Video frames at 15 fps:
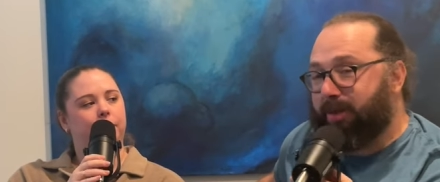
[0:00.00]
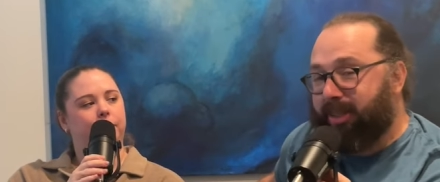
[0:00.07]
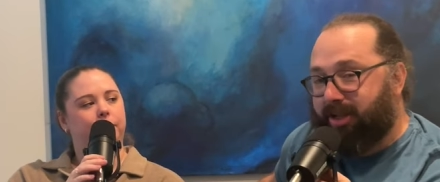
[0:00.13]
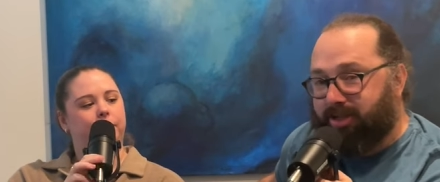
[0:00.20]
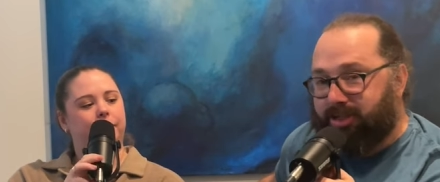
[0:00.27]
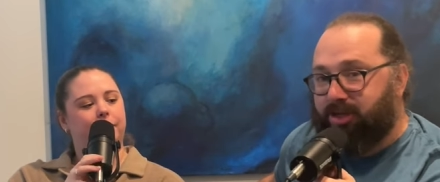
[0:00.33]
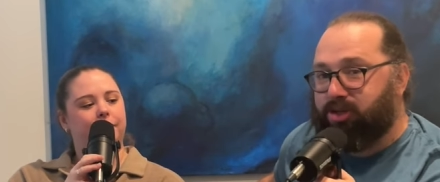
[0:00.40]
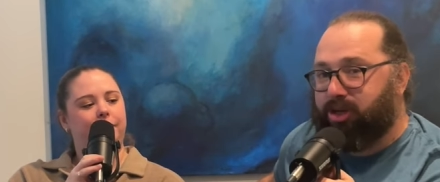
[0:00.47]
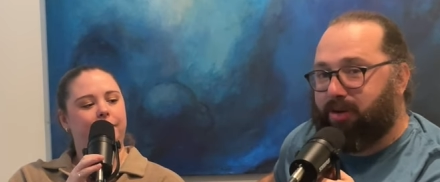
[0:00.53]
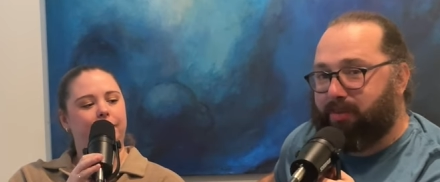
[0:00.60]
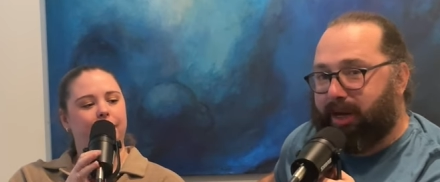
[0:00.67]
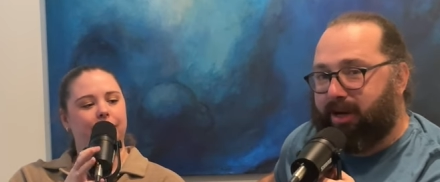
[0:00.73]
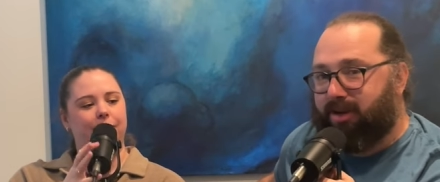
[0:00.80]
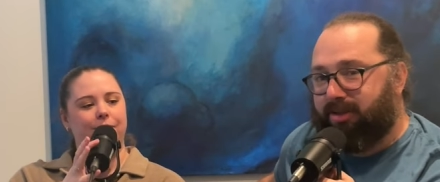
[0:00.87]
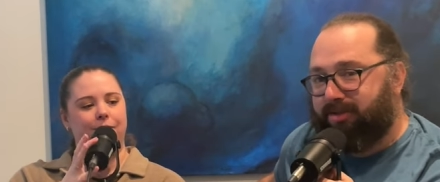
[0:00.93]
Speaker 1: thoughts on John
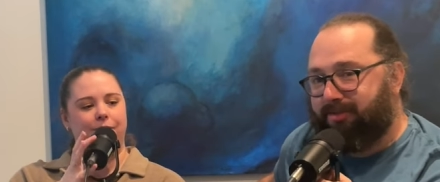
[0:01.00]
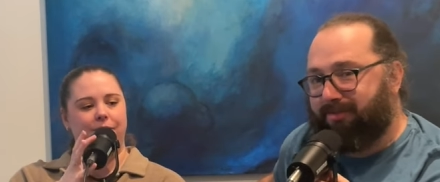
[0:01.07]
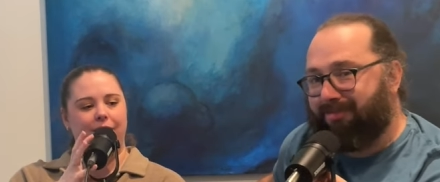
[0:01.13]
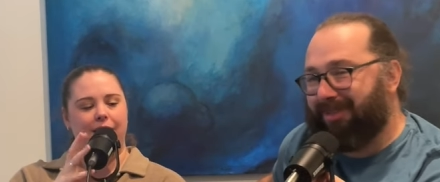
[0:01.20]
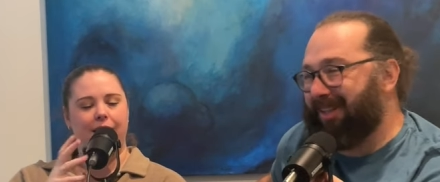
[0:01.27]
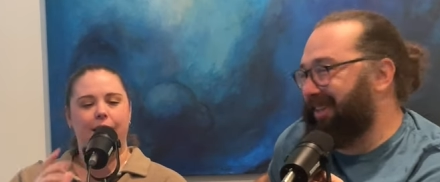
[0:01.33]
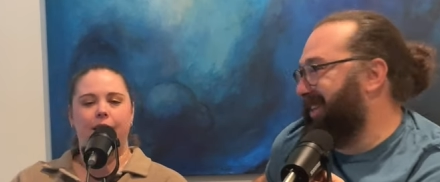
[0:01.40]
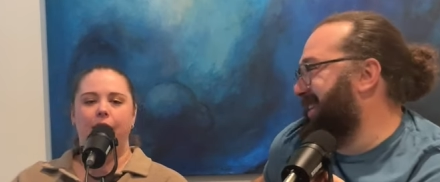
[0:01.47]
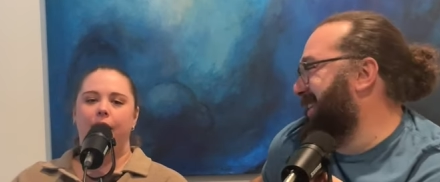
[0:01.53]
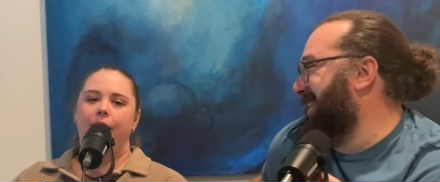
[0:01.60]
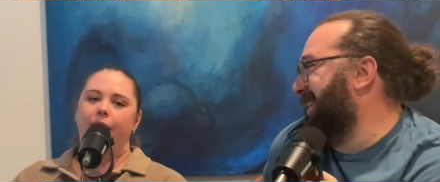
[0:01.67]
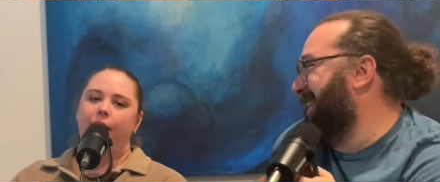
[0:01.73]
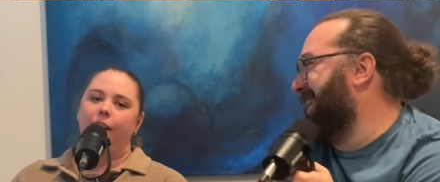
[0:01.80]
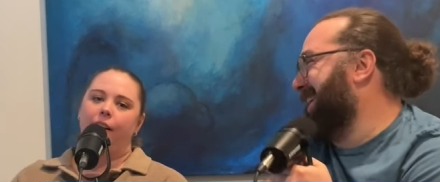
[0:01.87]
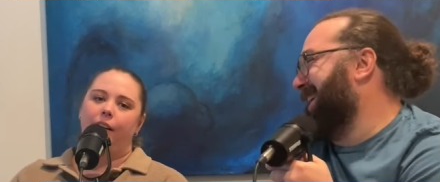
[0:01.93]
Mayer?
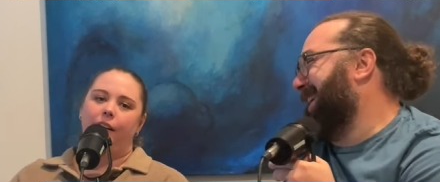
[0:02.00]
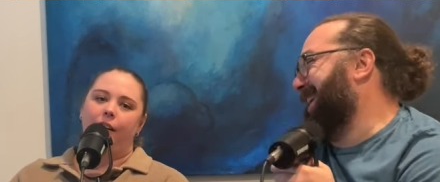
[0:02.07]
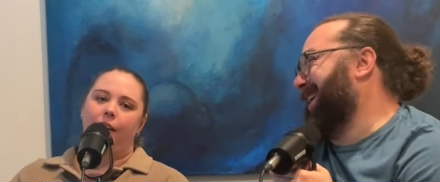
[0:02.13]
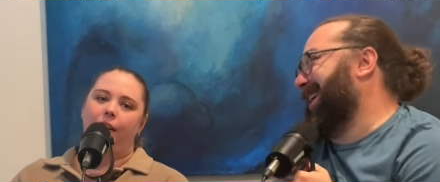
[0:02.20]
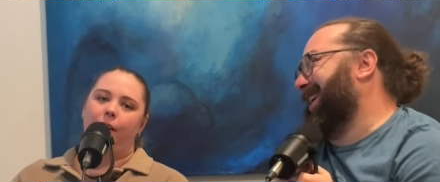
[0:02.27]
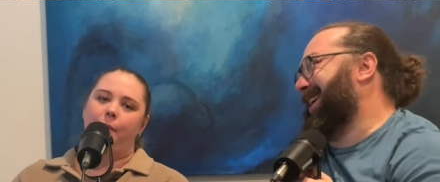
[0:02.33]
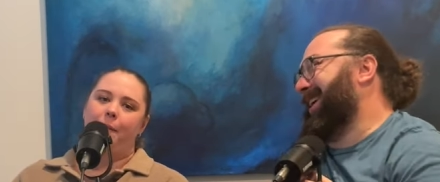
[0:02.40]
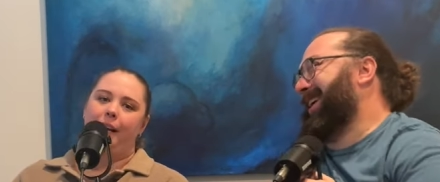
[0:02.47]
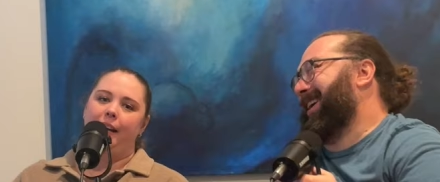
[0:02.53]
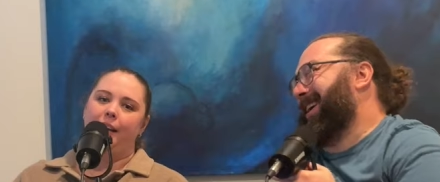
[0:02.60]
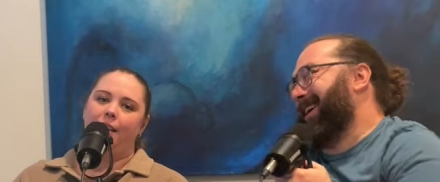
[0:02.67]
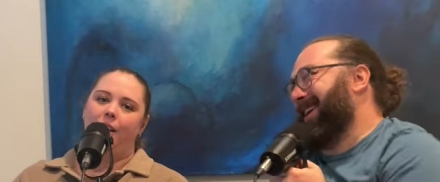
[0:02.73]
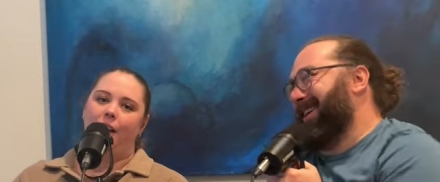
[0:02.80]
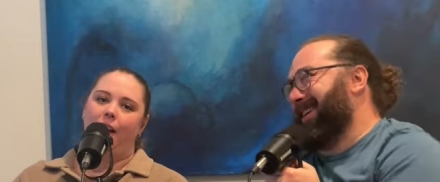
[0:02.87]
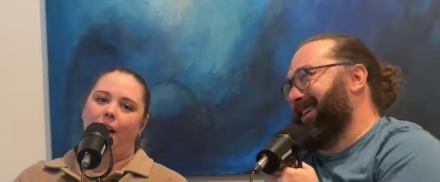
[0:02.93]

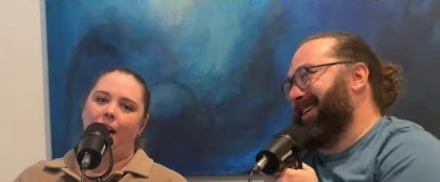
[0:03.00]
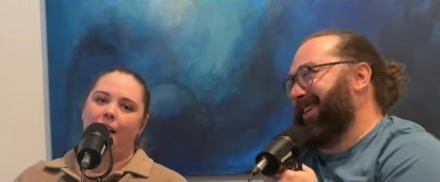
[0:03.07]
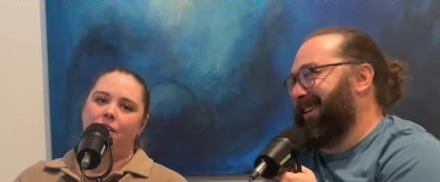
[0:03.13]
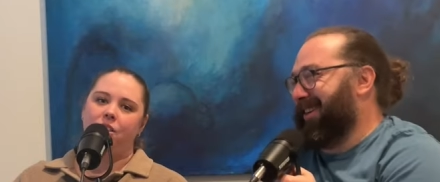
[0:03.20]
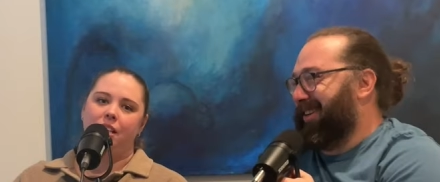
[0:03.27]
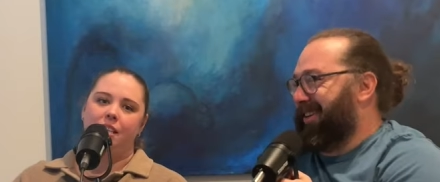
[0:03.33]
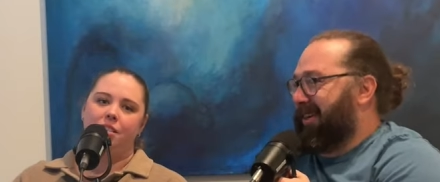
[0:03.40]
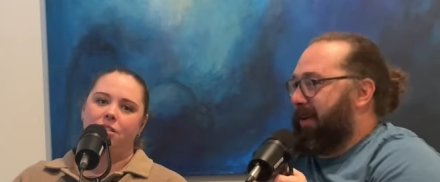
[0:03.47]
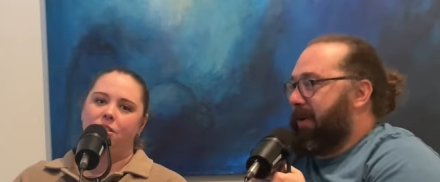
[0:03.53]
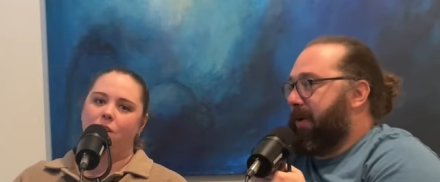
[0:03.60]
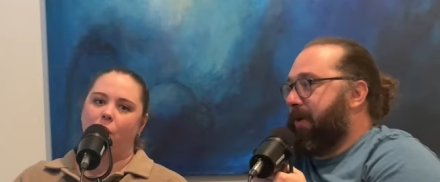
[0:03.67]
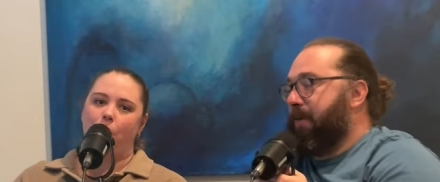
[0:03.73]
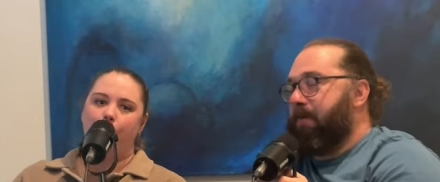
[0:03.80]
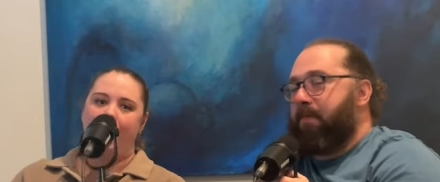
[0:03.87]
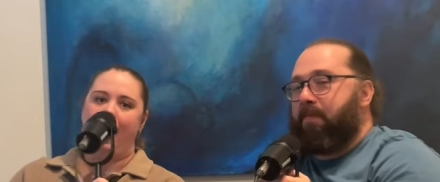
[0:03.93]
Speaker 2: oh my gosh, he's
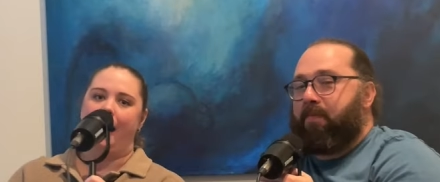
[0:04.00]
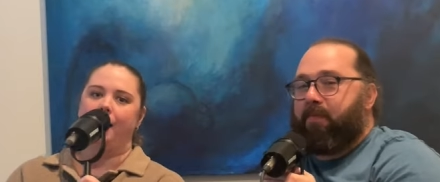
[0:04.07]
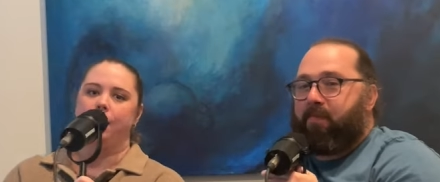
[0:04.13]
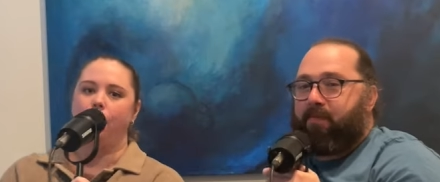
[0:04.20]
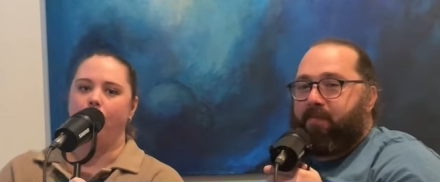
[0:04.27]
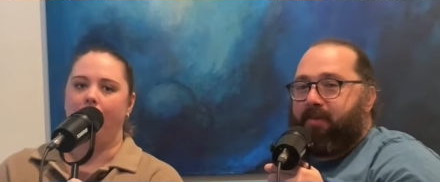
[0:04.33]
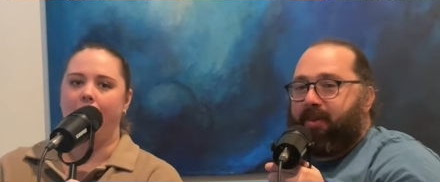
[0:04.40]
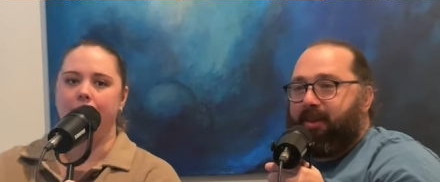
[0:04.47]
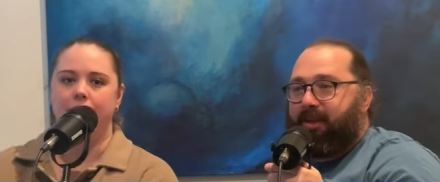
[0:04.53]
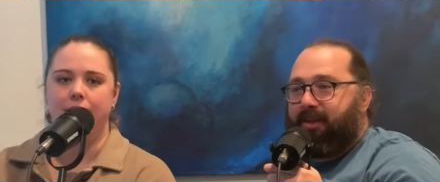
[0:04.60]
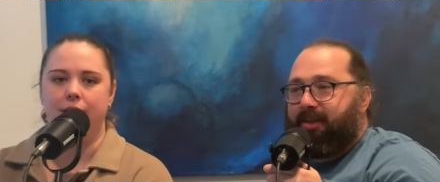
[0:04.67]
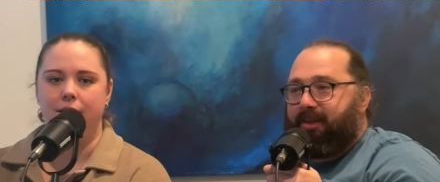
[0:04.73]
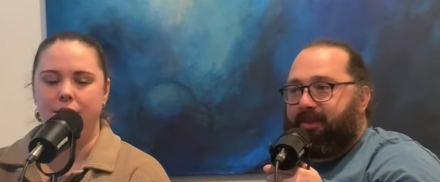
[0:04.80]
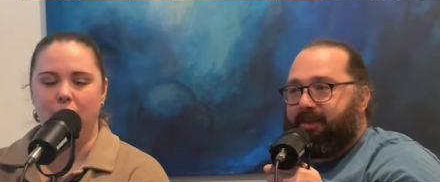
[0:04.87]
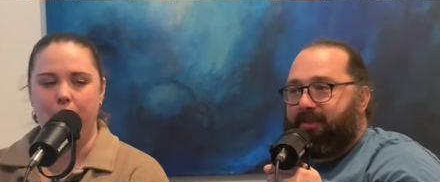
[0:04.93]
so bad, you guys.
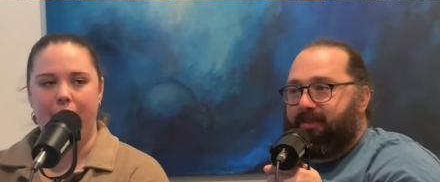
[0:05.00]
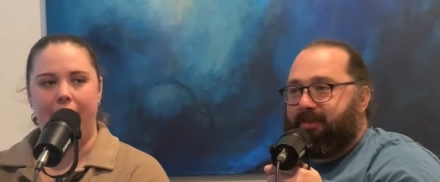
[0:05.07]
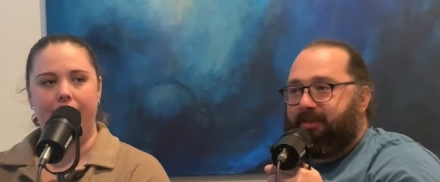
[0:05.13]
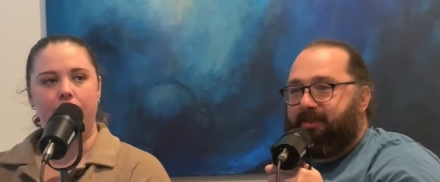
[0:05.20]
He's so bad.